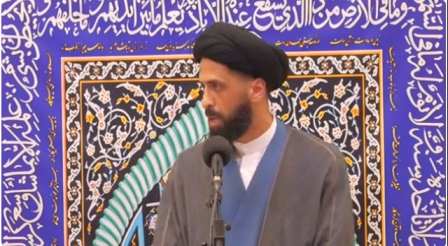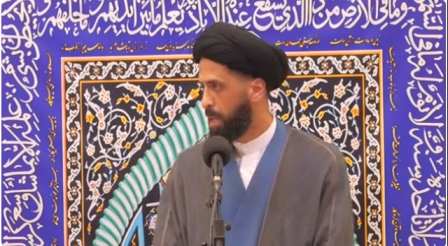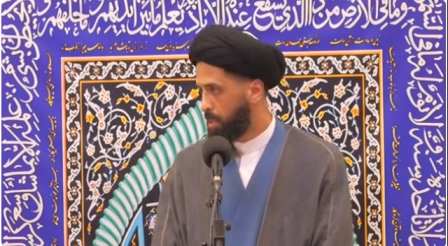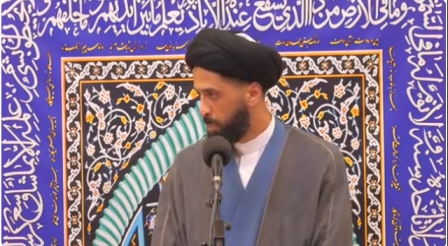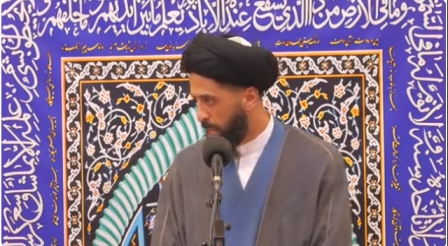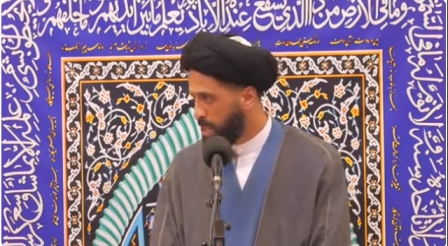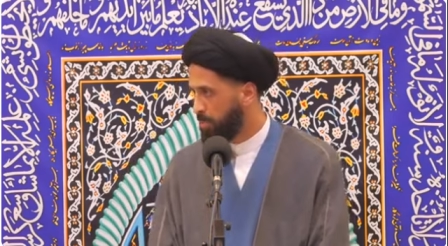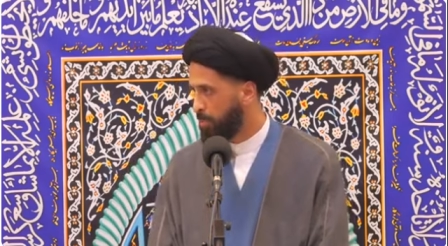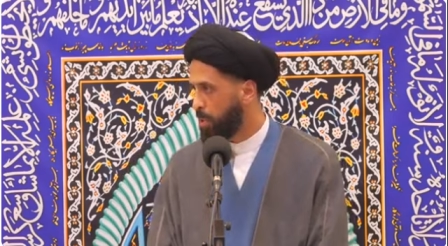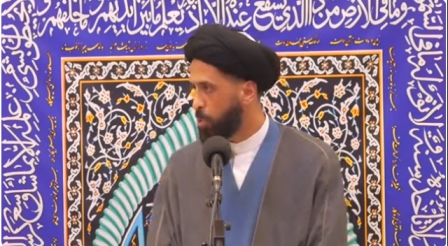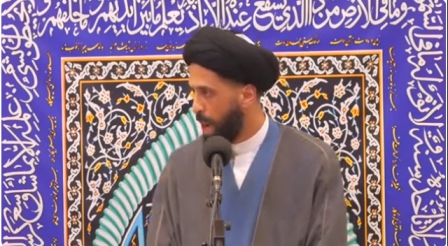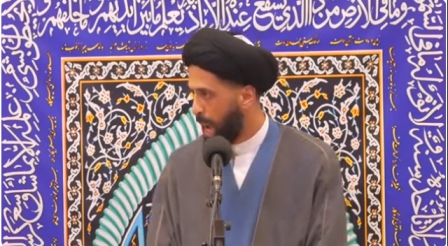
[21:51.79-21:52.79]
It's
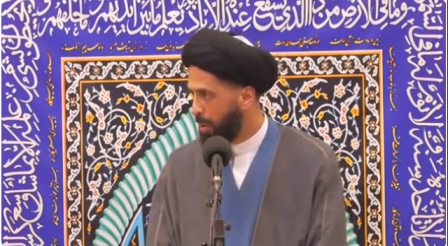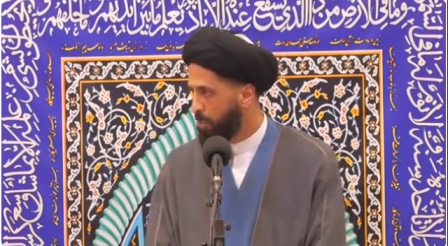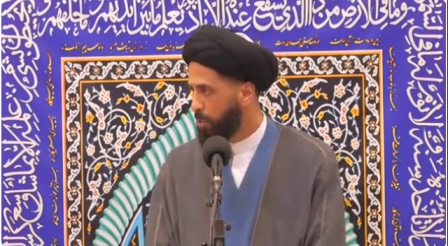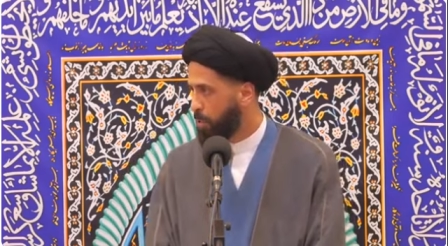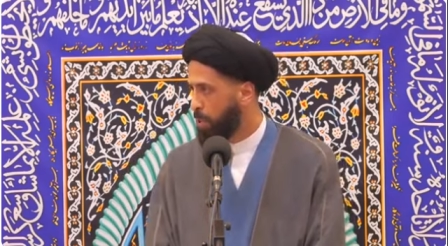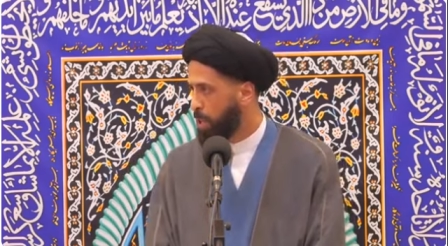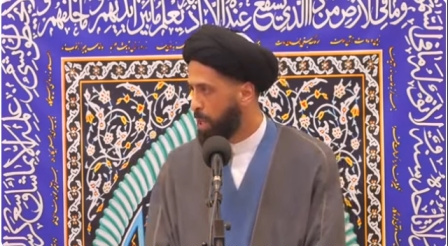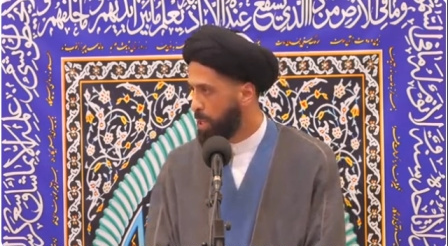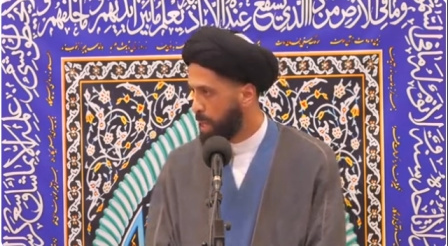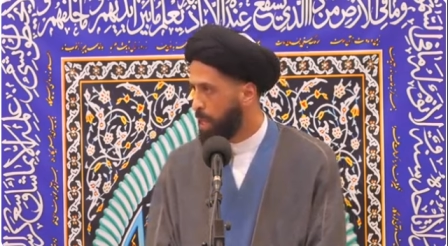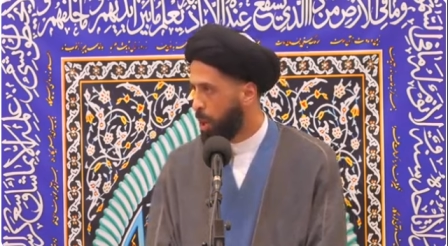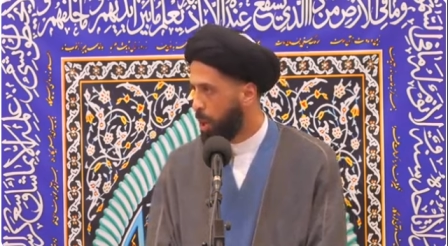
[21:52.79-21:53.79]
painful. You have to
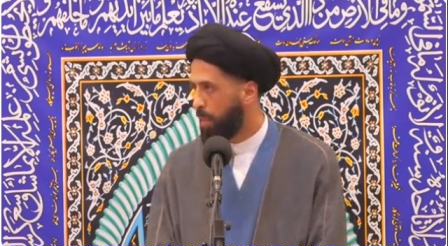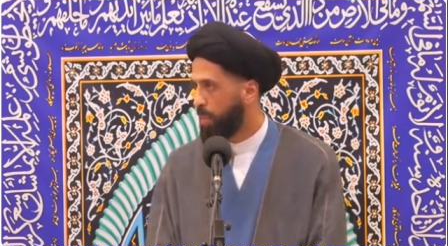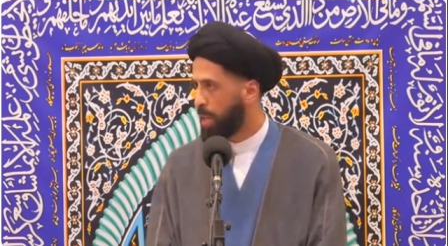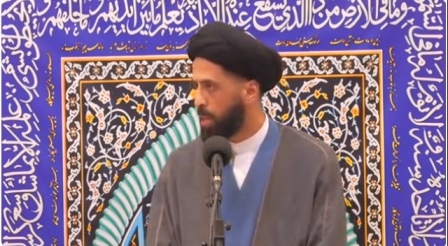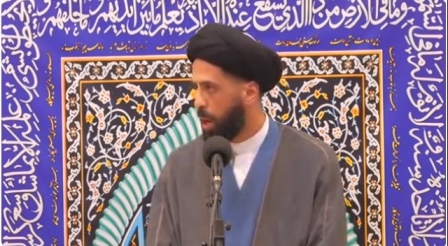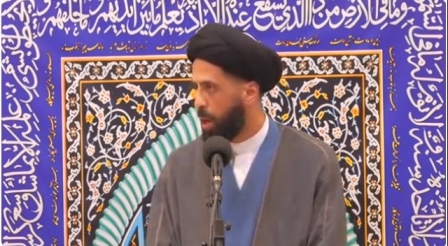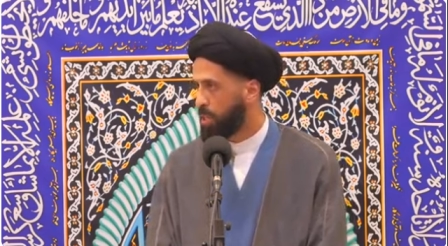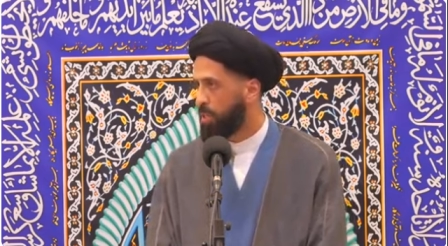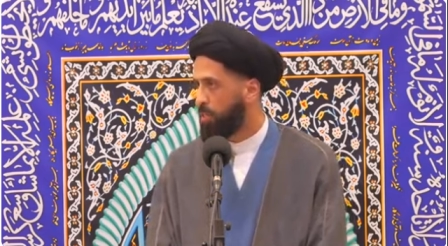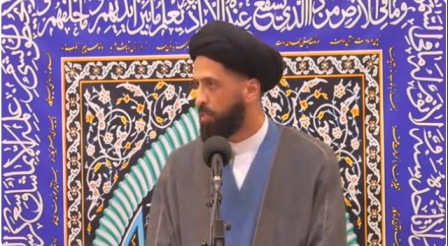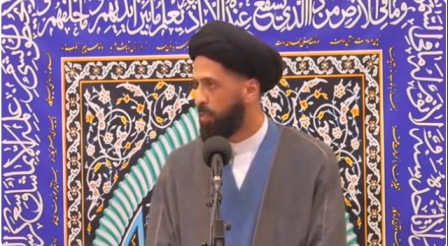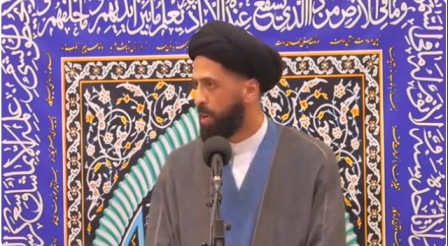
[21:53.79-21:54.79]
take on that
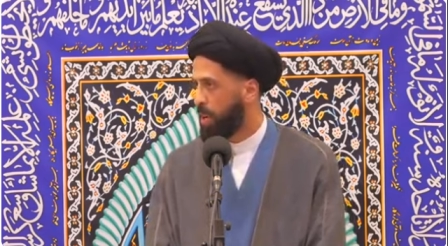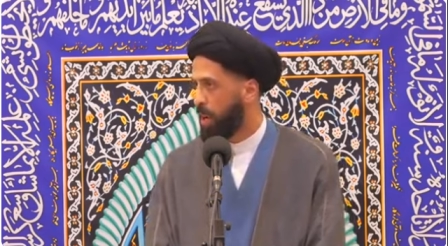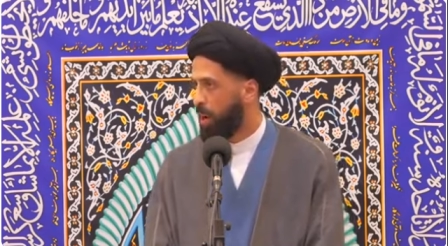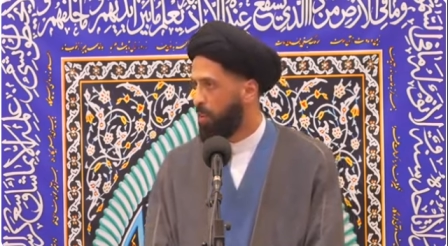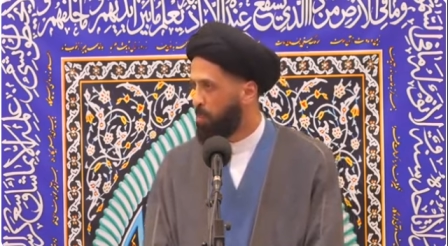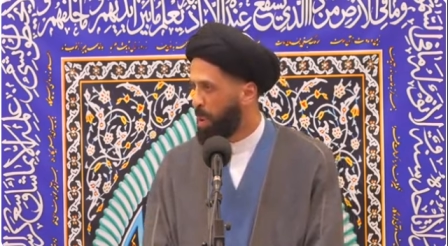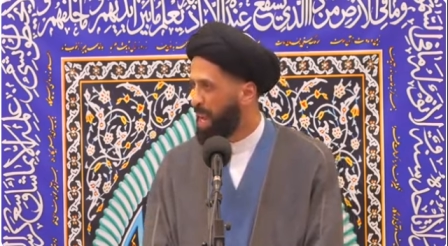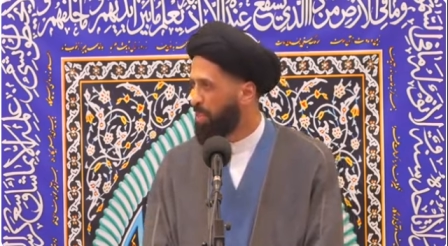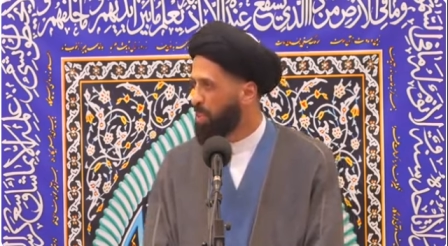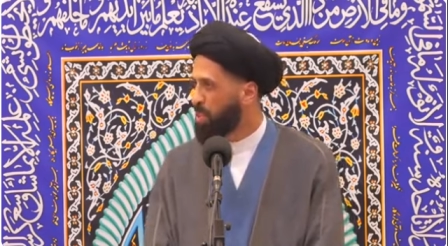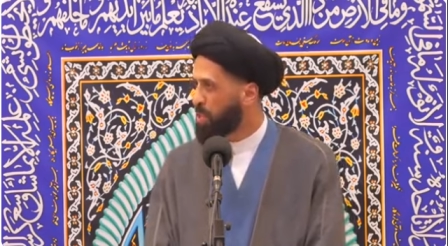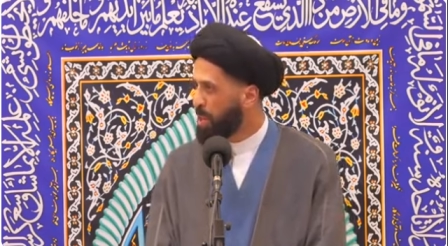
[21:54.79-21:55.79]
cost of, of pain.
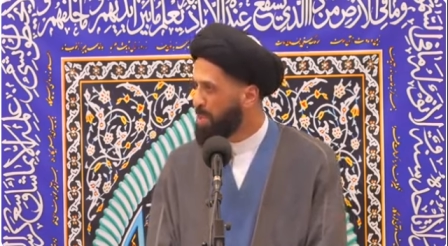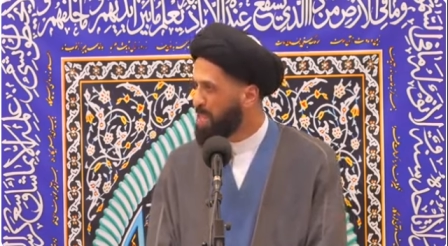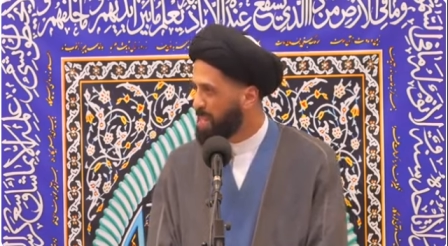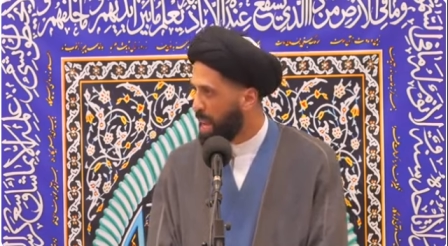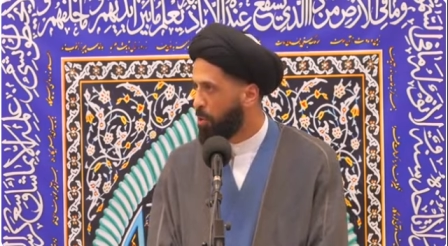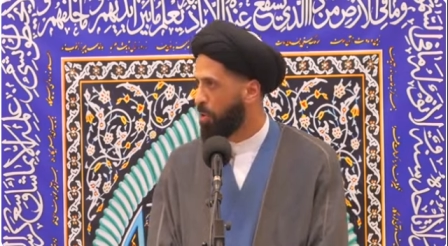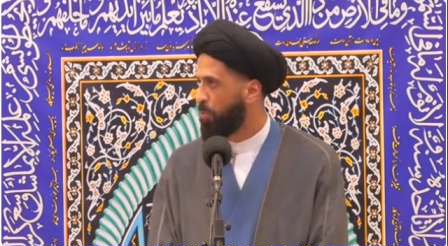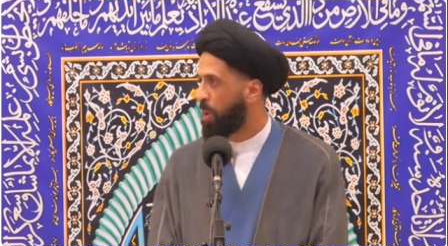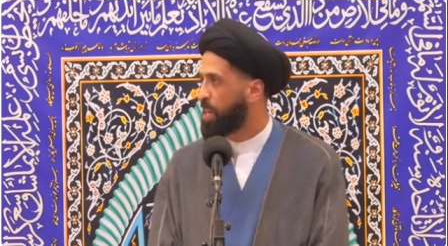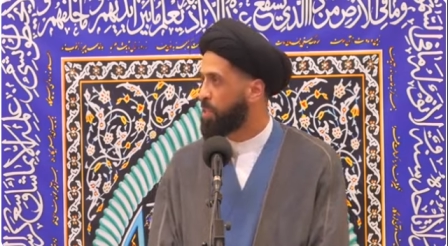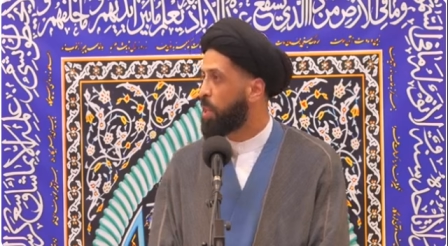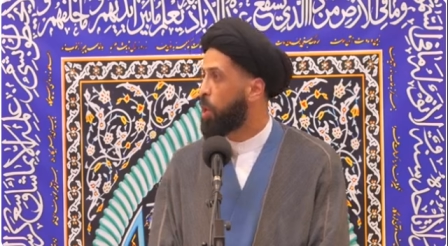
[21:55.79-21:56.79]
There's some
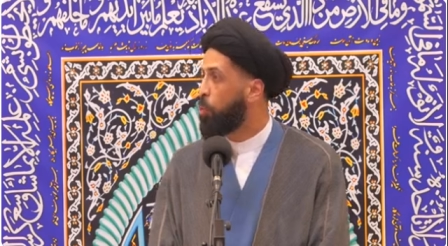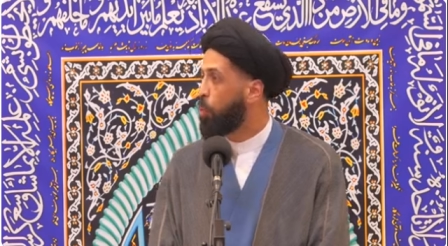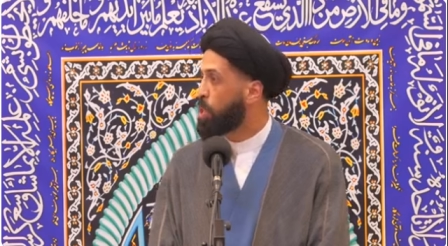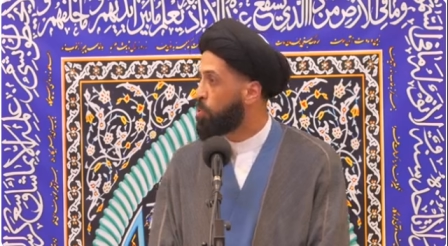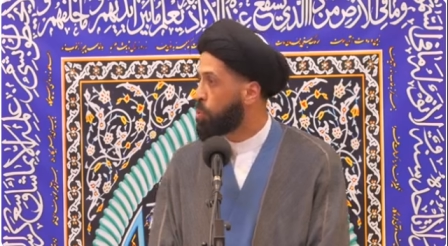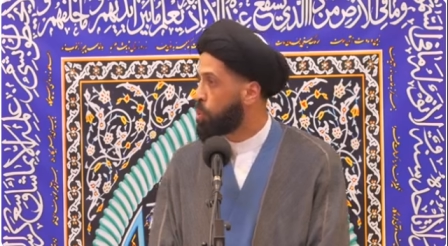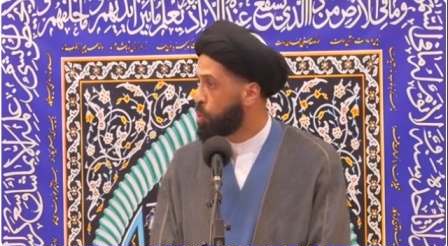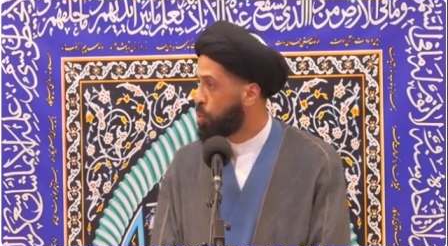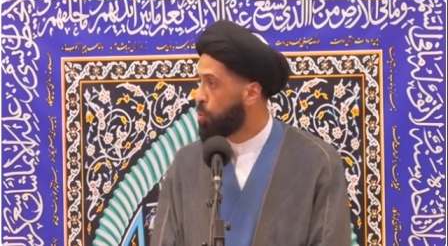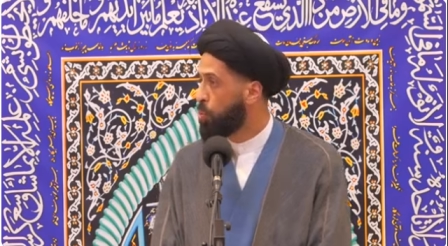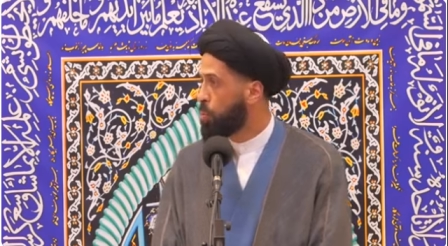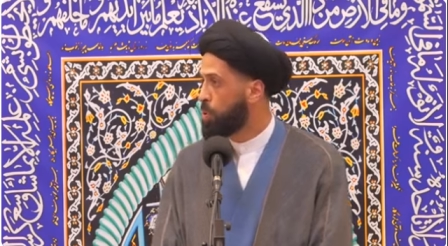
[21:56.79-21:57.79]
sacrifice when you
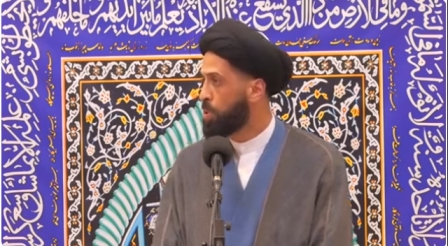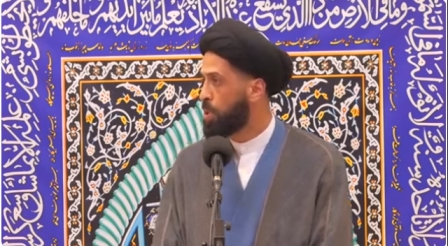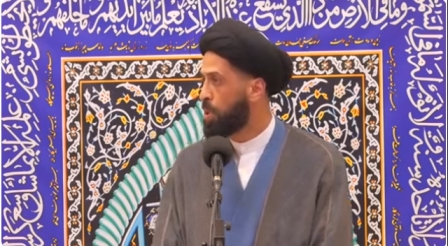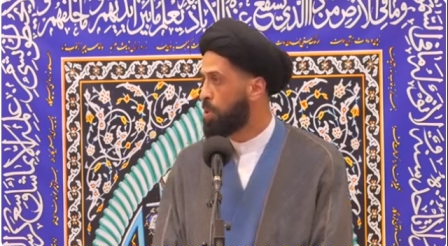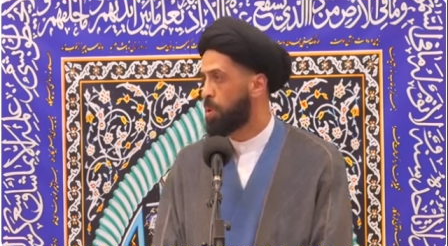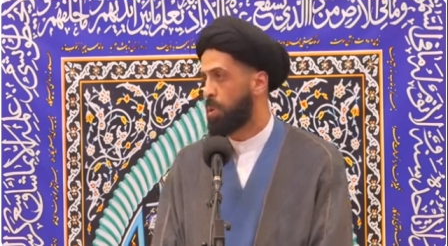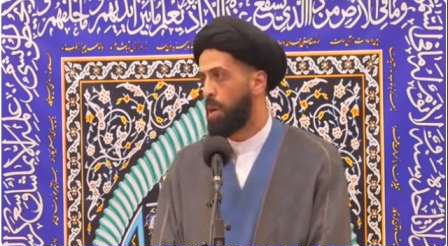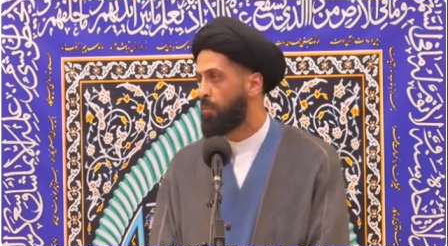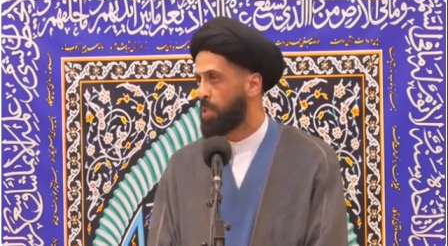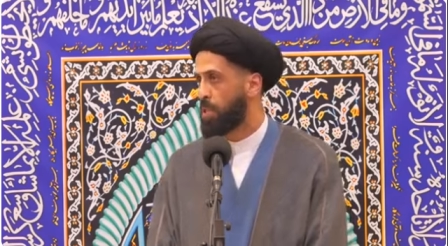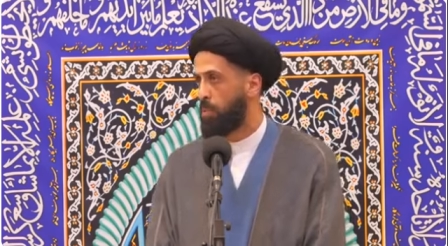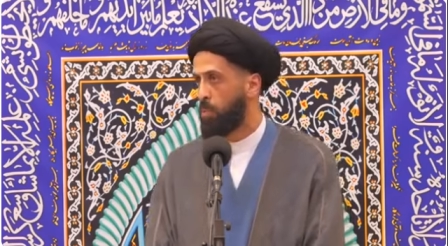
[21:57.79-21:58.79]
choose to
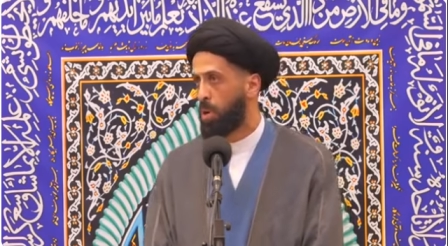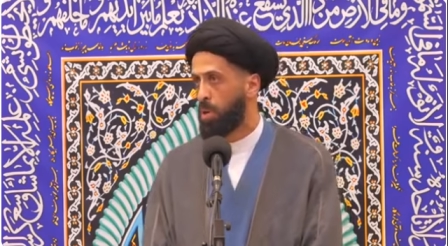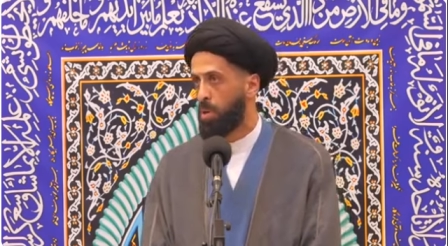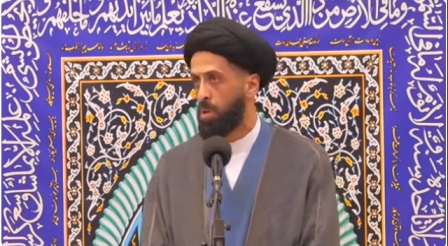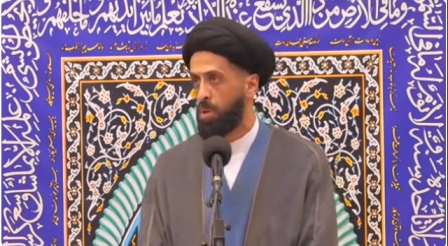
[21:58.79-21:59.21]
love someone.